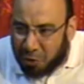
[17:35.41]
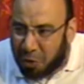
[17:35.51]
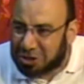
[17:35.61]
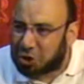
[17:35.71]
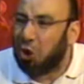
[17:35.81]

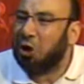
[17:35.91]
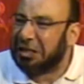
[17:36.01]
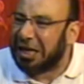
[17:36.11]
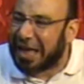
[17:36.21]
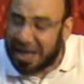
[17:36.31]
What's
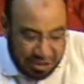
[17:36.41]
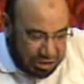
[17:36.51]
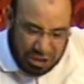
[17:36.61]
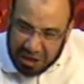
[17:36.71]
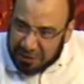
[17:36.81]
called the
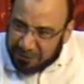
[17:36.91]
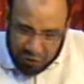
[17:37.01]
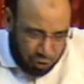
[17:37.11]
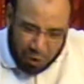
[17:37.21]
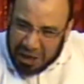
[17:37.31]
kanz,
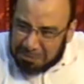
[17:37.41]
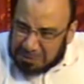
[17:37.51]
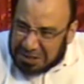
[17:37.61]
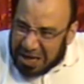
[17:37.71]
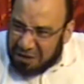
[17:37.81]
to
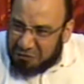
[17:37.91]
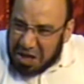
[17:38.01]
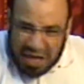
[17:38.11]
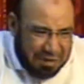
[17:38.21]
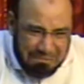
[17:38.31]
keep
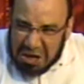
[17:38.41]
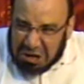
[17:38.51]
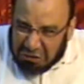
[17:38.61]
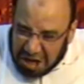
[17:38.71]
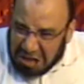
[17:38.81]
saving and be
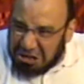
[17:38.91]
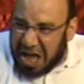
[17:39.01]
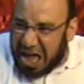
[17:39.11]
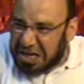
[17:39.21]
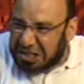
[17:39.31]

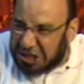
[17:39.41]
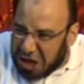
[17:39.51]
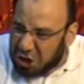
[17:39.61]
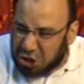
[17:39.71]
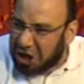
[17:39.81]
greedy and
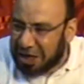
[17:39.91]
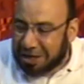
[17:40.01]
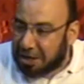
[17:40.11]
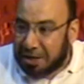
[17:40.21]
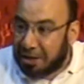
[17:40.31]
stingy,